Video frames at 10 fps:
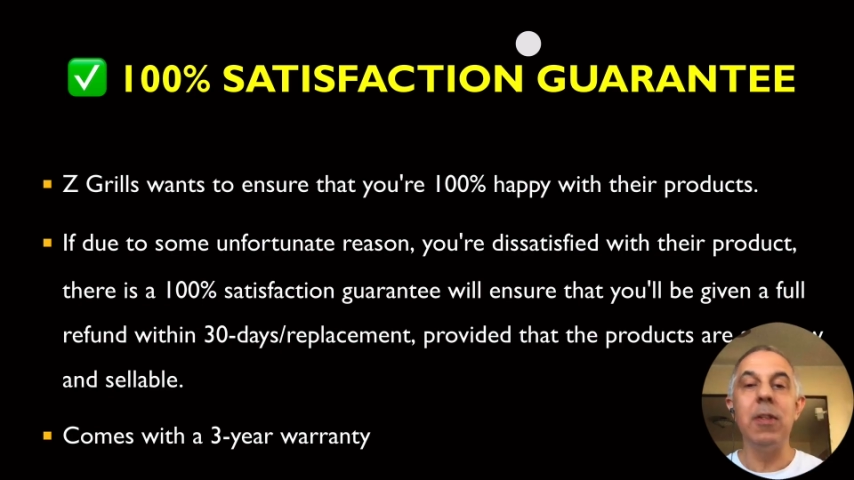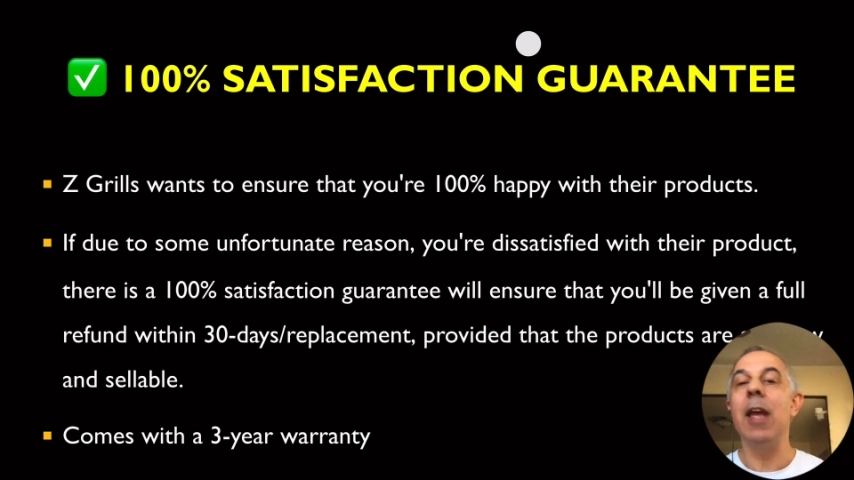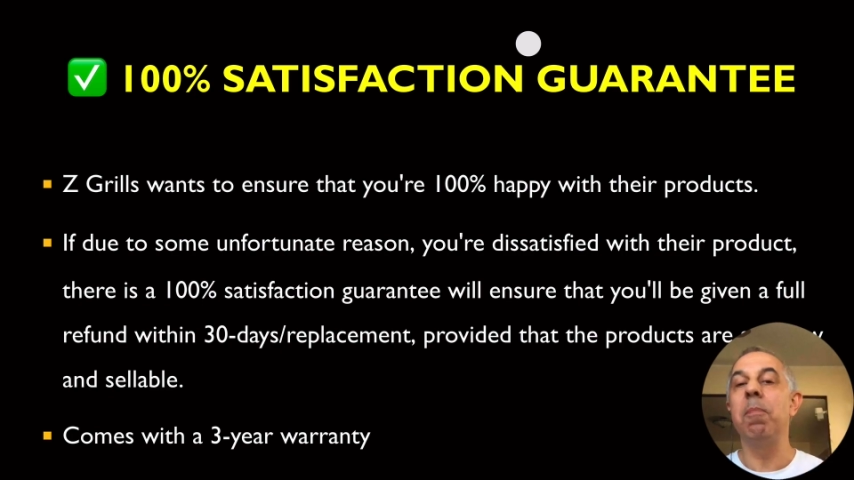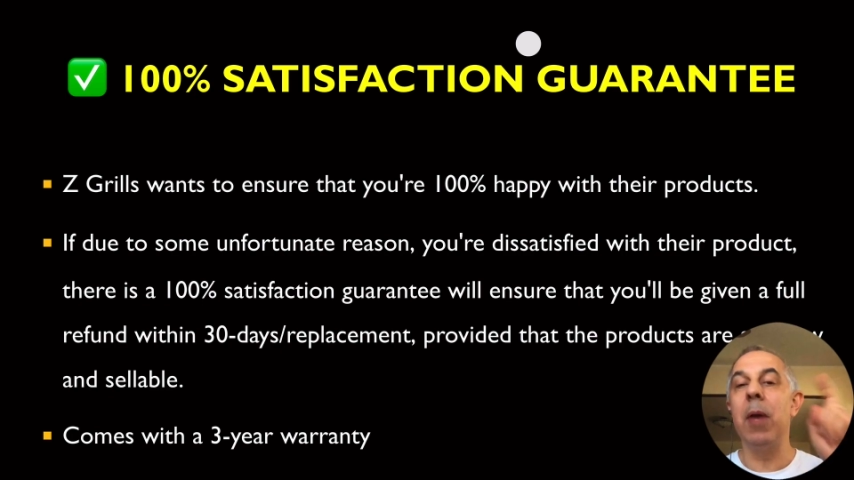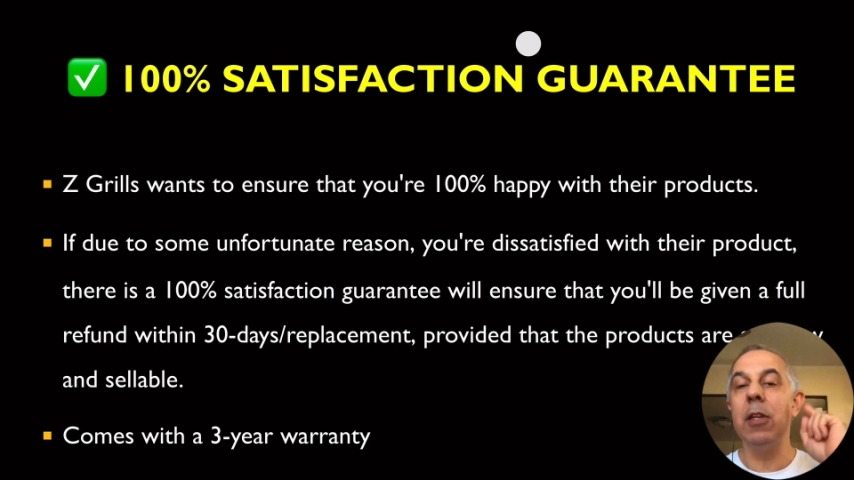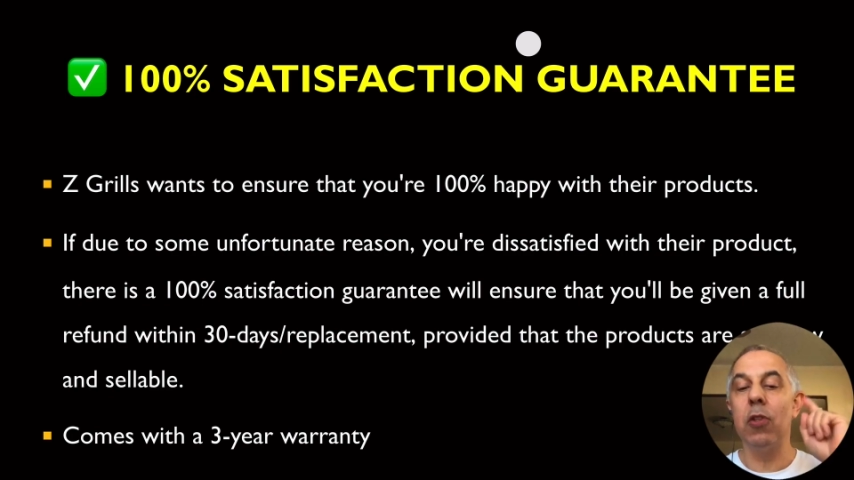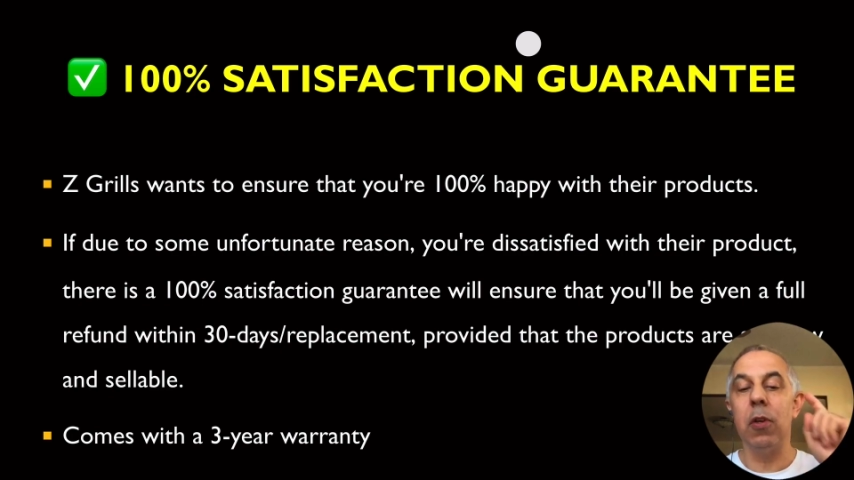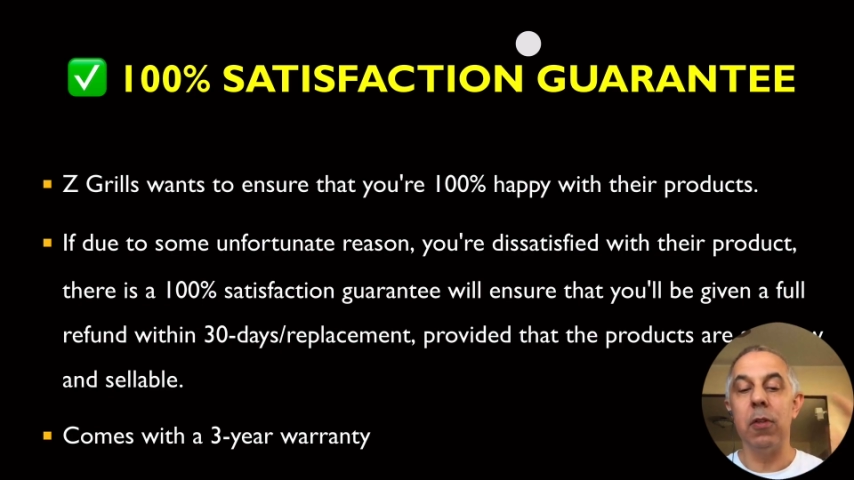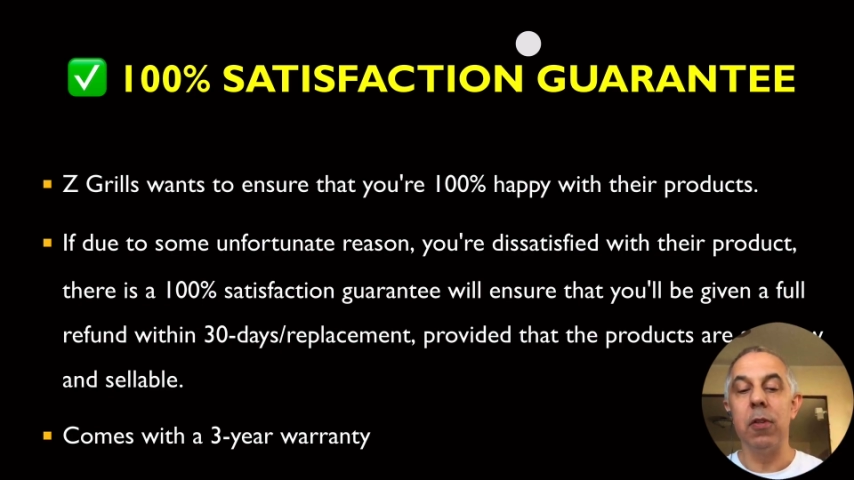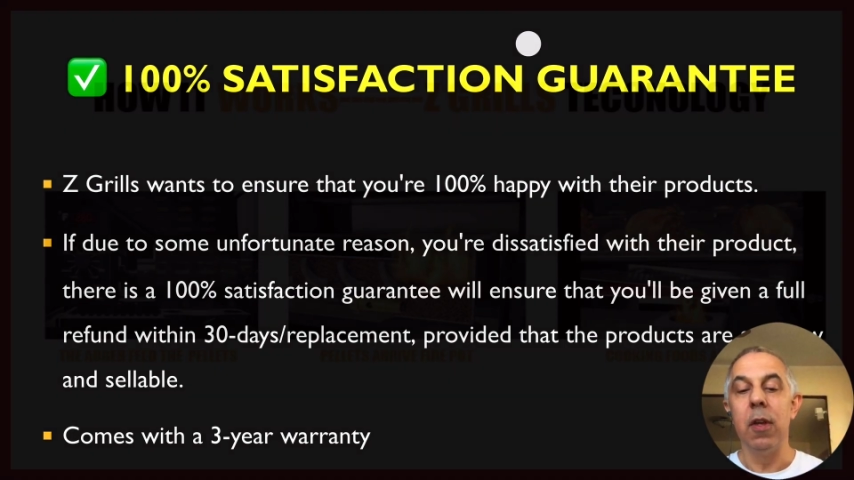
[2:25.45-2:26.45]
take
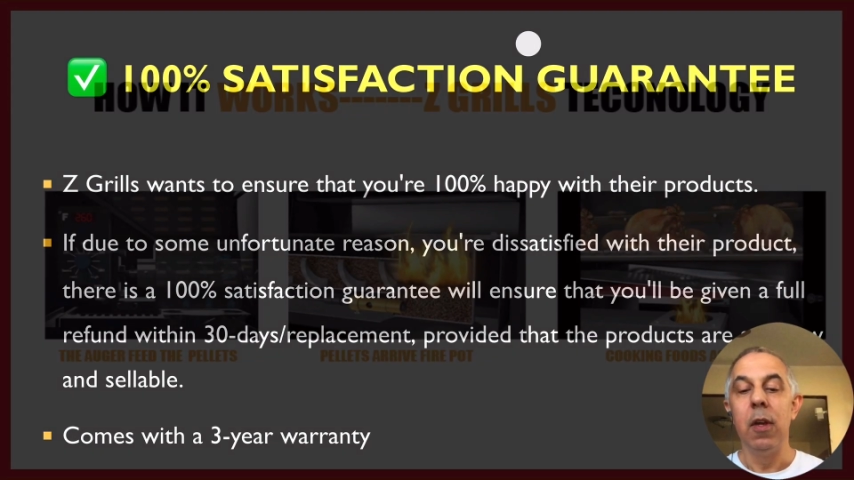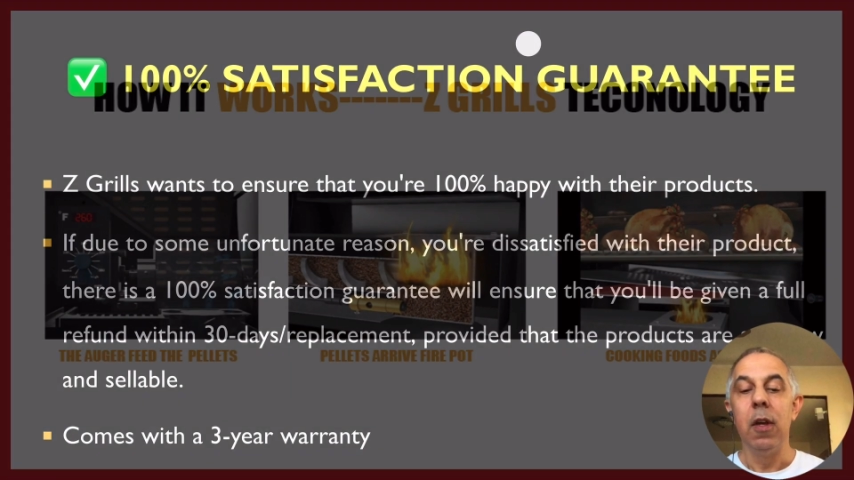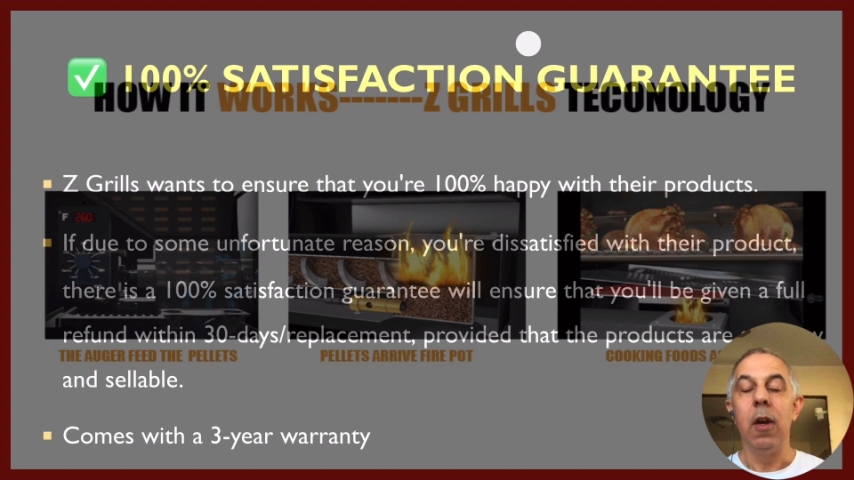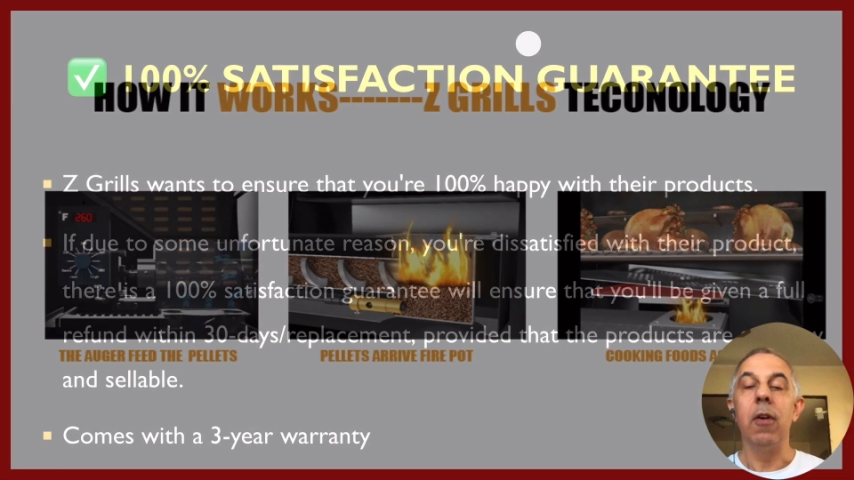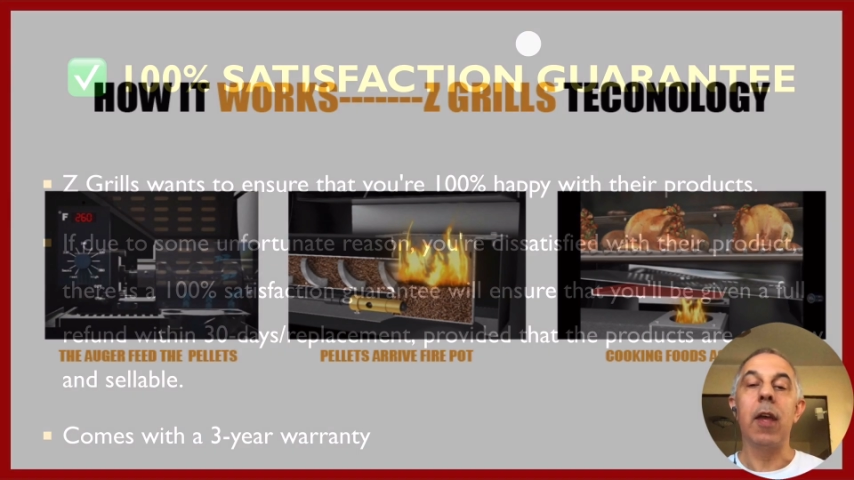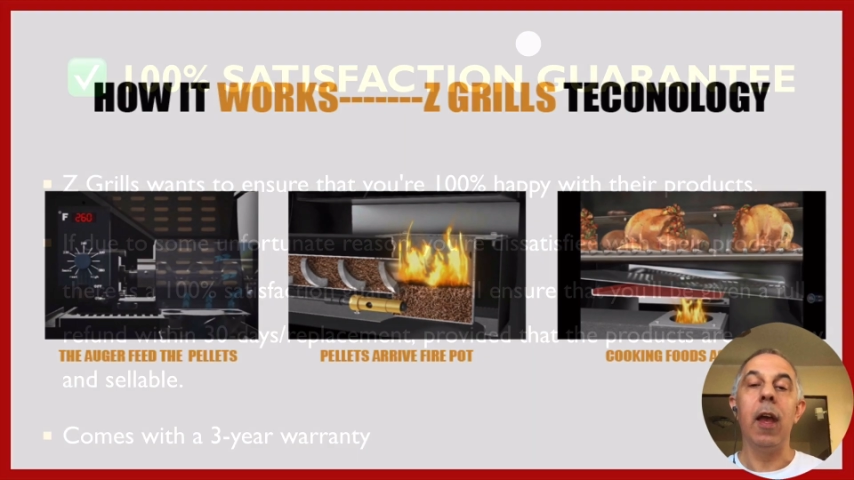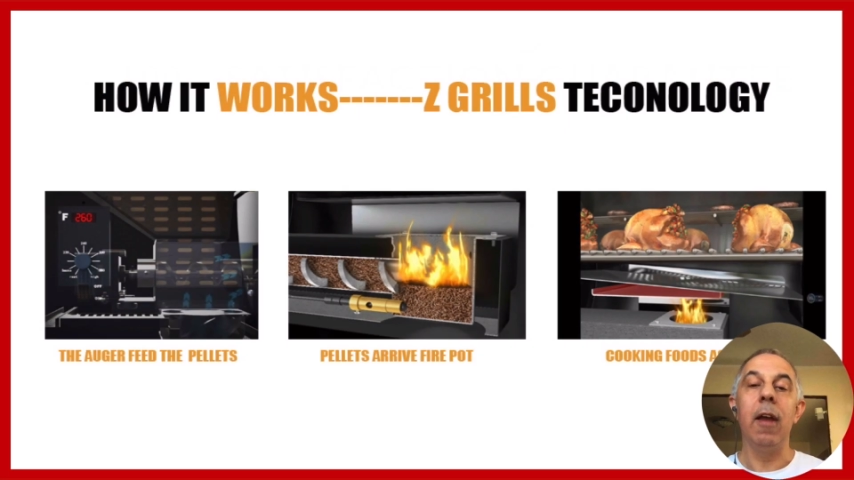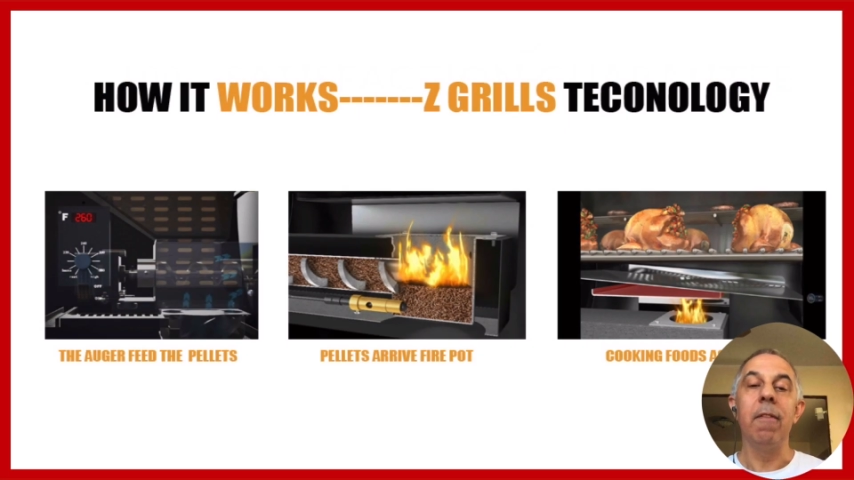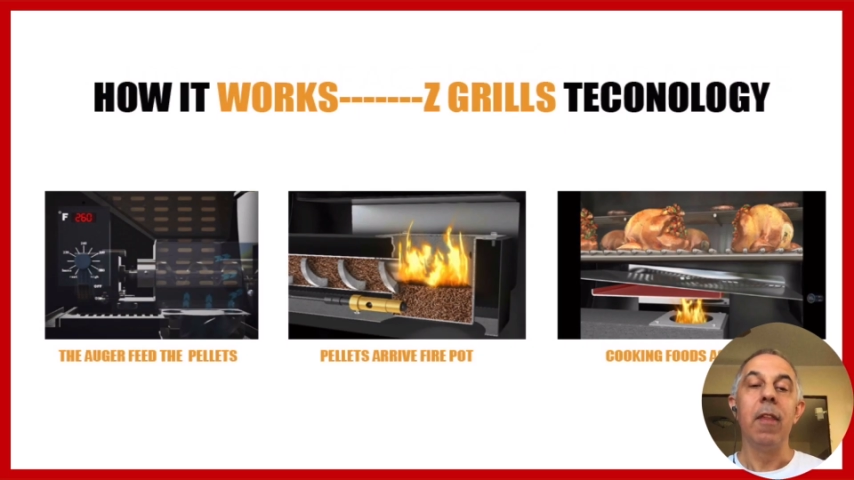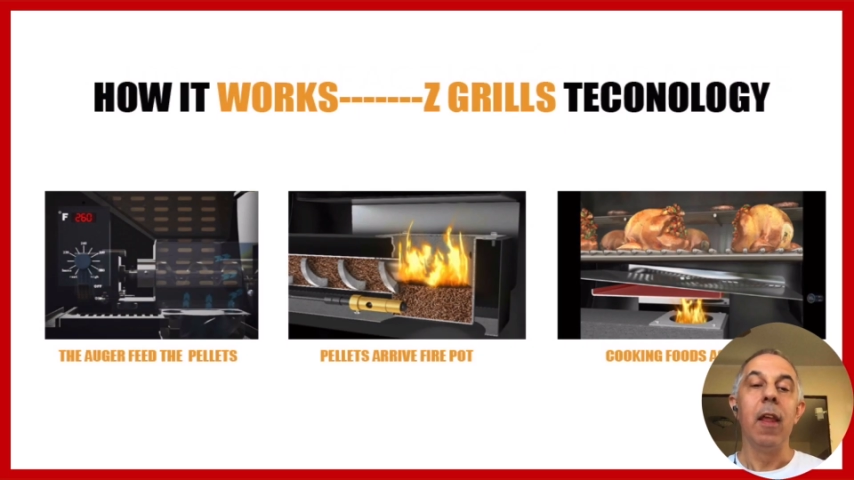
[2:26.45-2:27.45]
pictures, okay?